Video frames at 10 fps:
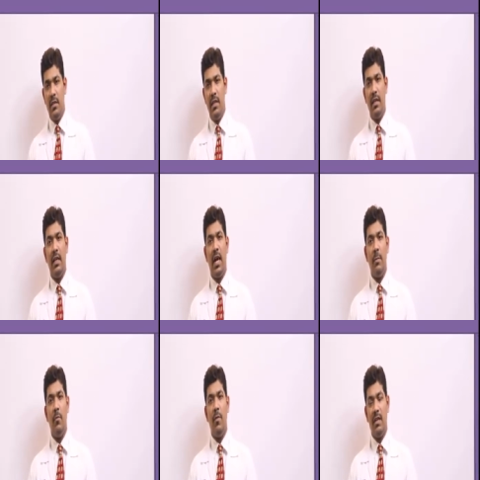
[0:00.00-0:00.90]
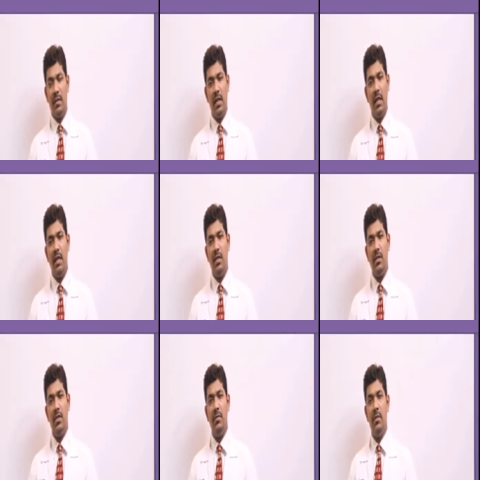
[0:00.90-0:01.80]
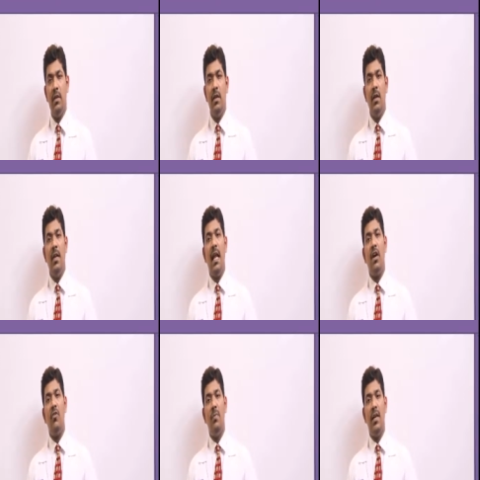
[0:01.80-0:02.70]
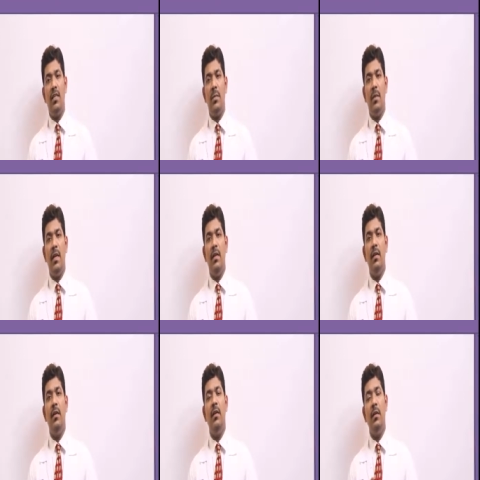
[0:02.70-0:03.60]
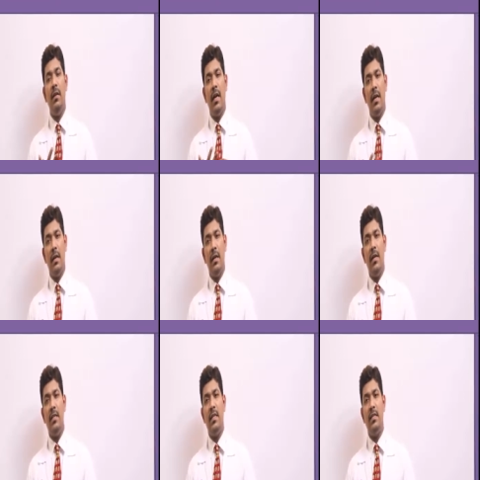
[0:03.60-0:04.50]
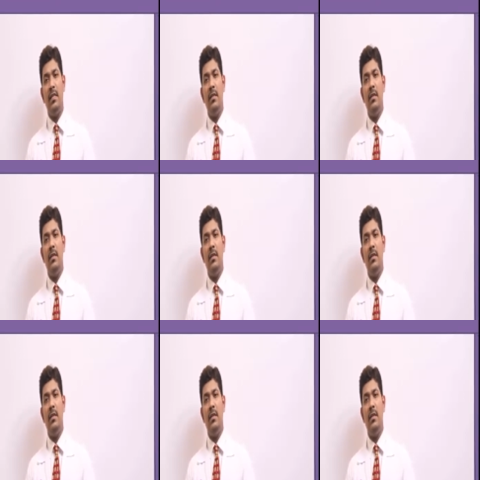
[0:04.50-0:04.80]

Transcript: resulting hypovascular condition. Lack of blood supply uh, results